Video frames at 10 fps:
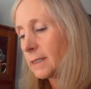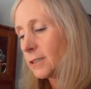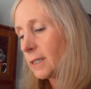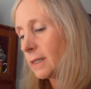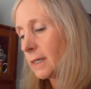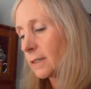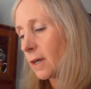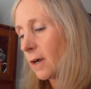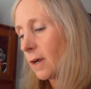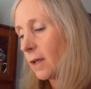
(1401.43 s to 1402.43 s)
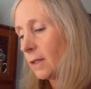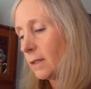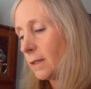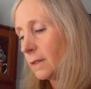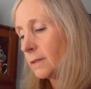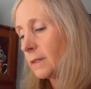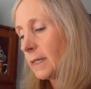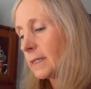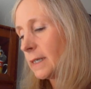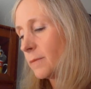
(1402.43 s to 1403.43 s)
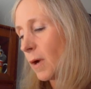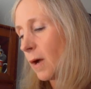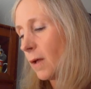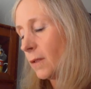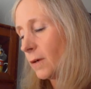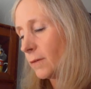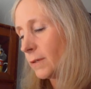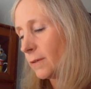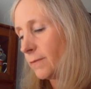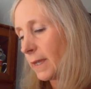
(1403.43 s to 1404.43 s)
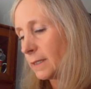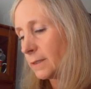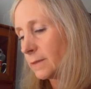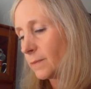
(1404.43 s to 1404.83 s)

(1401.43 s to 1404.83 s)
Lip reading: she licked him all over the face.